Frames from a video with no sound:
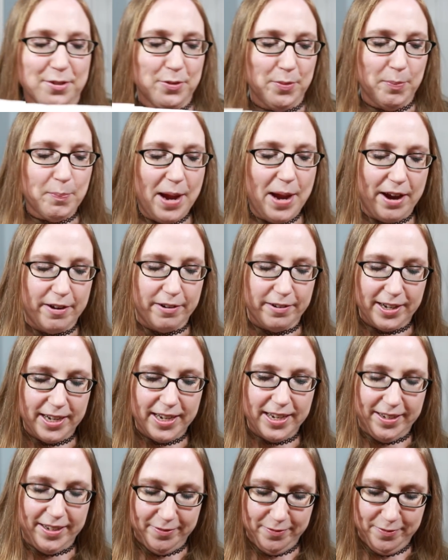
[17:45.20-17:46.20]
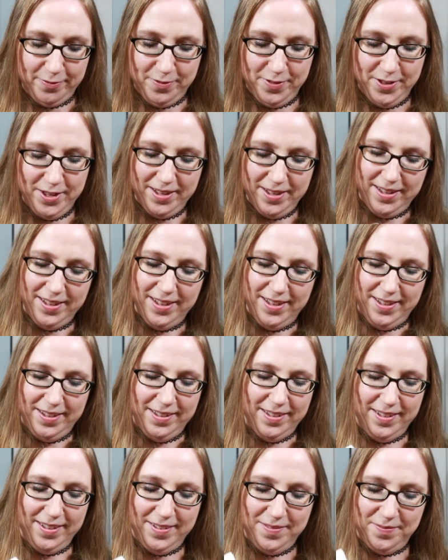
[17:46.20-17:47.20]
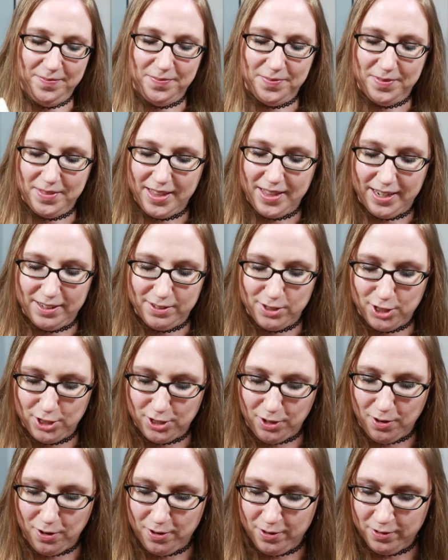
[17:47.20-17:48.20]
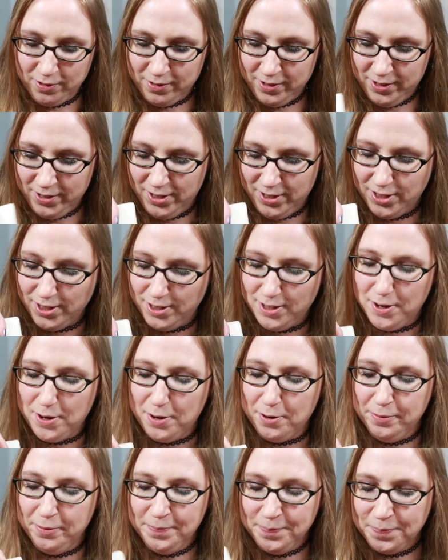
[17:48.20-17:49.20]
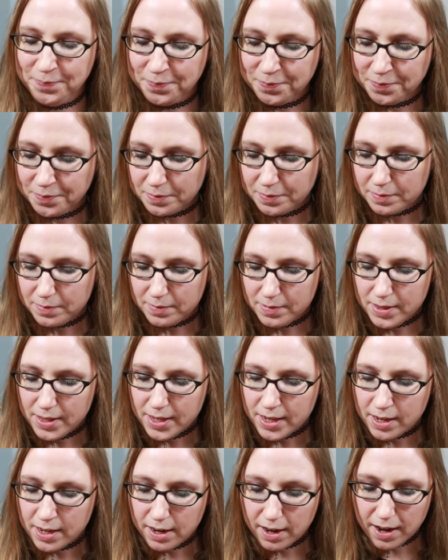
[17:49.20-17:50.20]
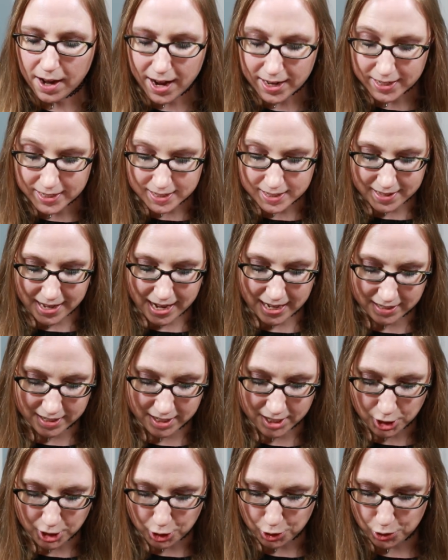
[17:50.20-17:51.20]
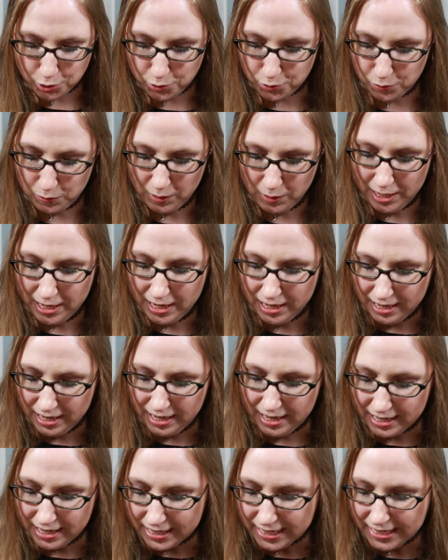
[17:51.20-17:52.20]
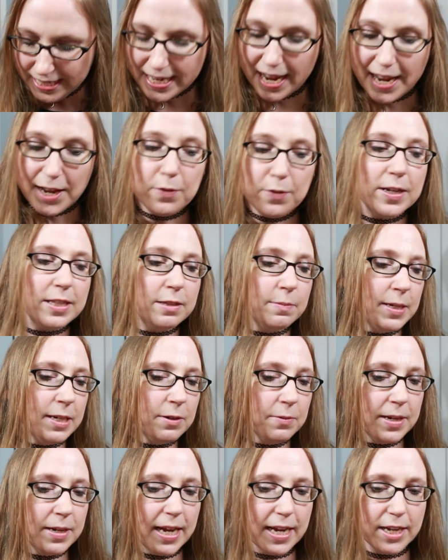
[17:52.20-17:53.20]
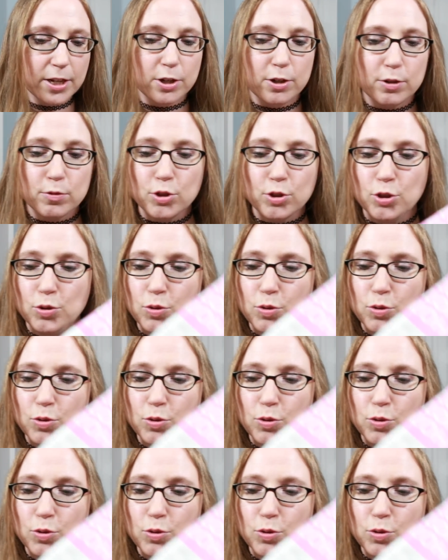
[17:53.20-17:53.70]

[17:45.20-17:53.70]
a little parody of that song. So got that to take with me when I go